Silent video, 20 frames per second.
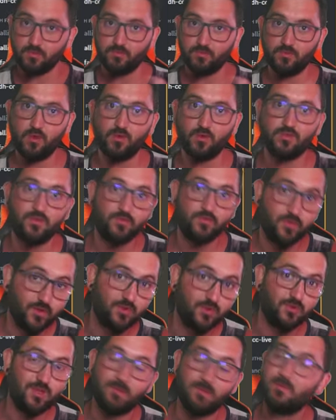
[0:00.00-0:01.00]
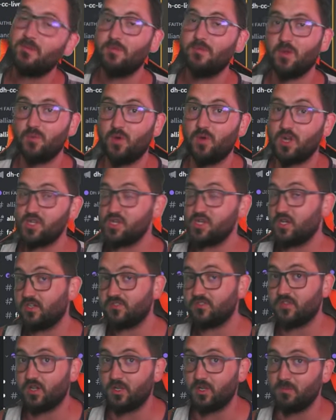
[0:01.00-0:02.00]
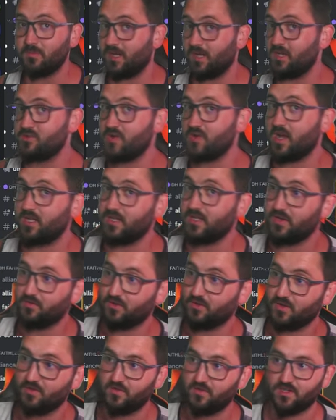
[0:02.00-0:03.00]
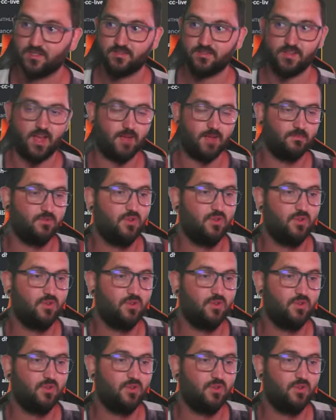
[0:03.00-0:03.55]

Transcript: those of you that maybe are watching or starting playing Dragonheir for the first time.